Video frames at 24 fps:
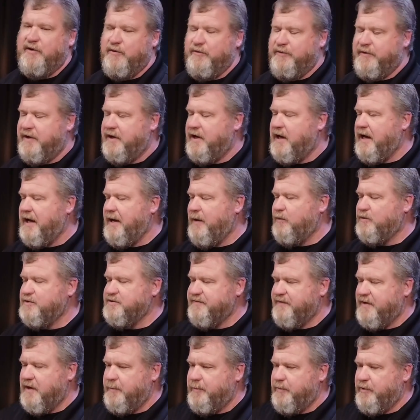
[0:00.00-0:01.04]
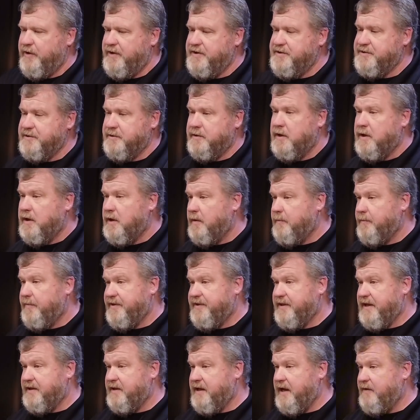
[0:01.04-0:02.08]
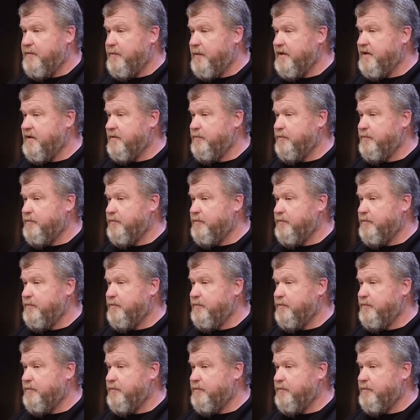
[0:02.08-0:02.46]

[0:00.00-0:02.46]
the hours of operation, but that everybody can